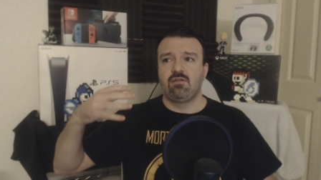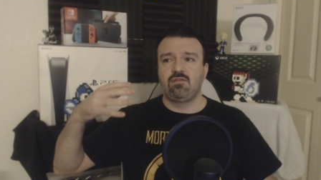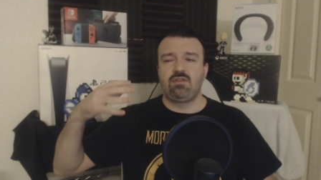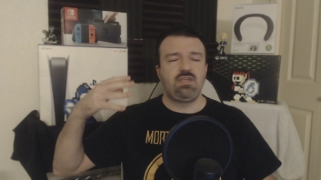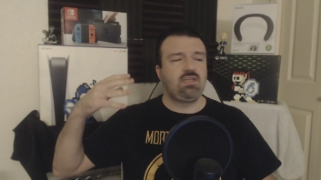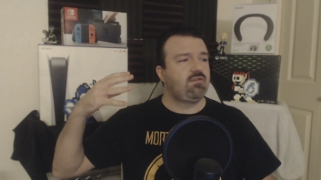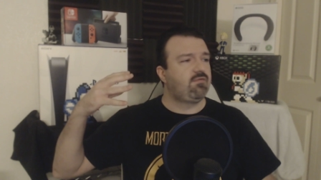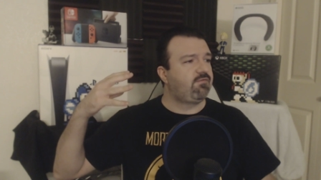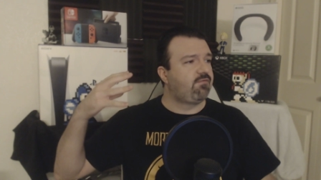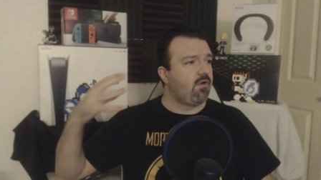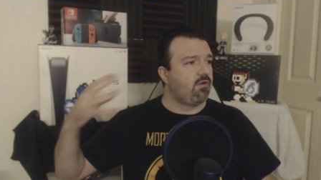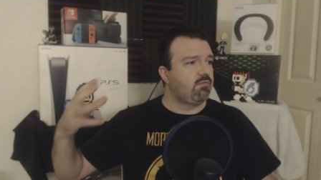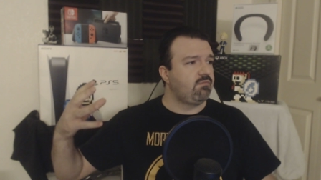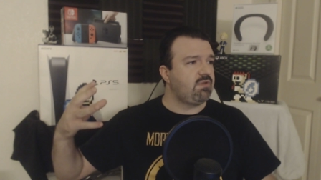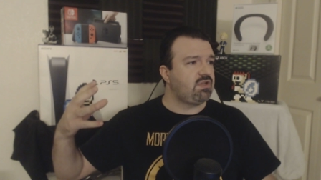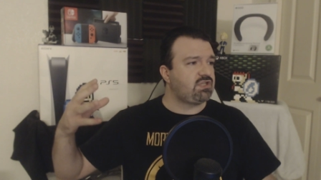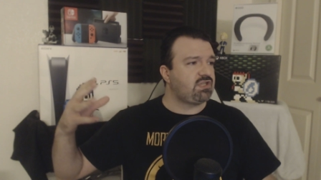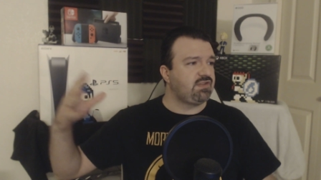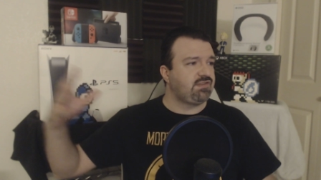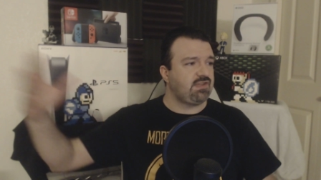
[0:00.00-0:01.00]
the phone
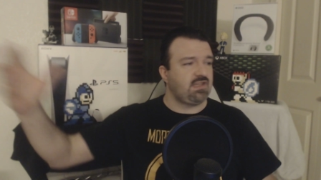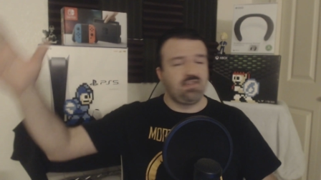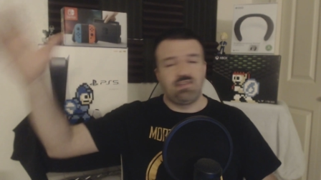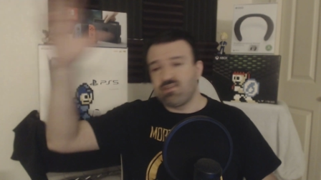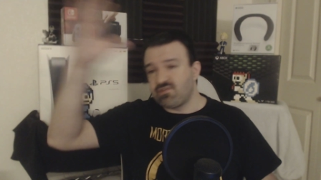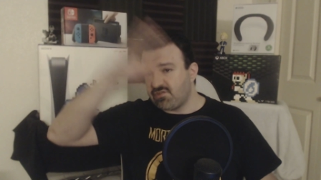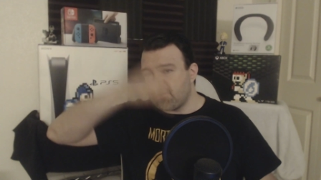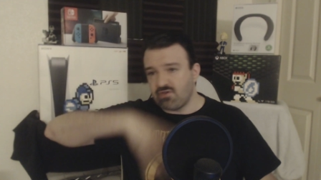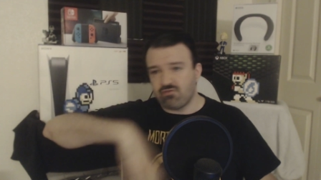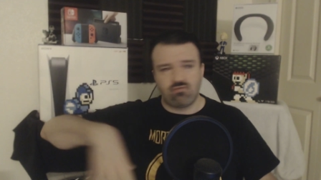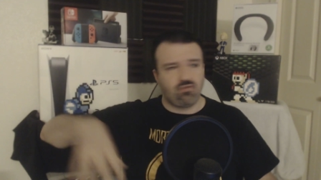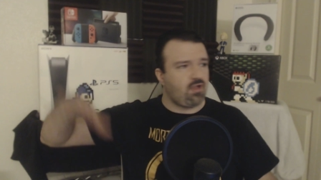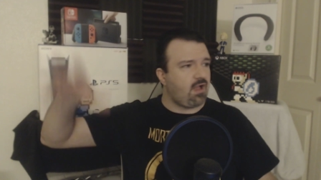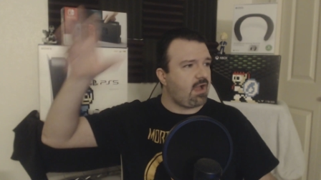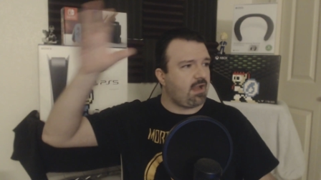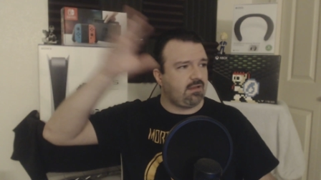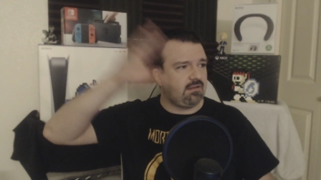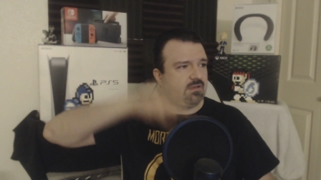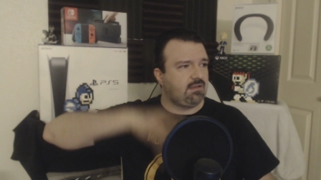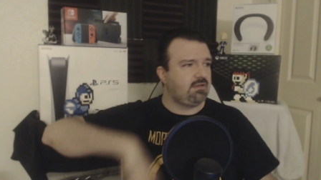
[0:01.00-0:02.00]
missions in the Central
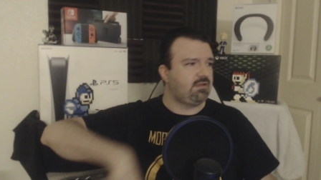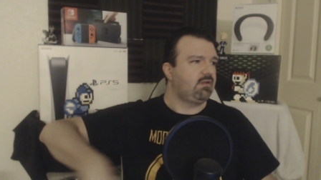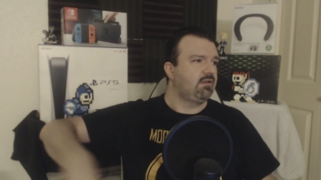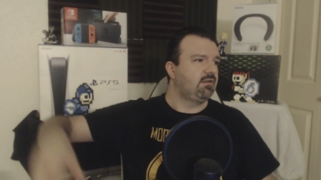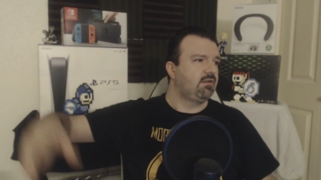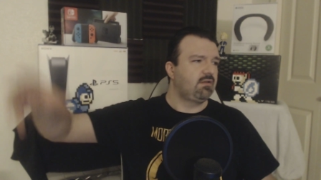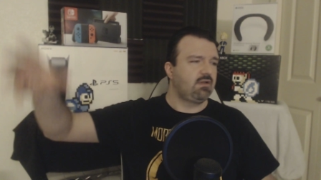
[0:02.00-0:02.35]
Island,